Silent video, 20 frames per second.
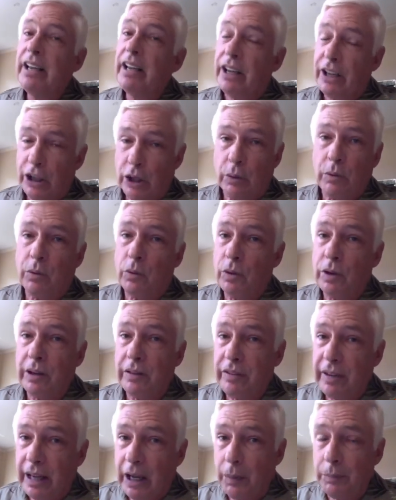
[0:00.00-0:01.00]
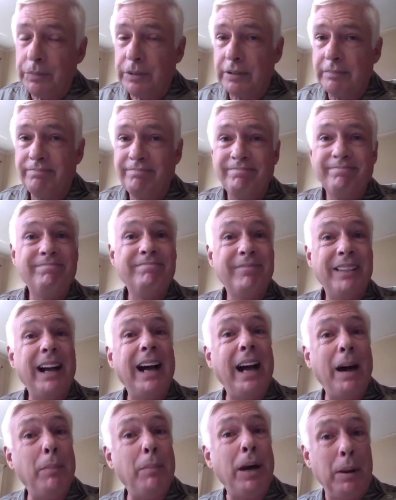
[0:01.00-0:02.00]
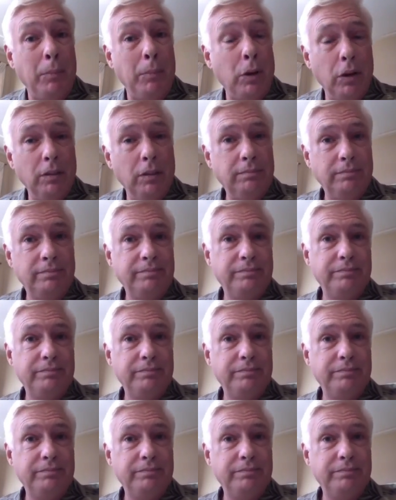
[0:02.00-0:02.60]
You know what would have helped? A bubble.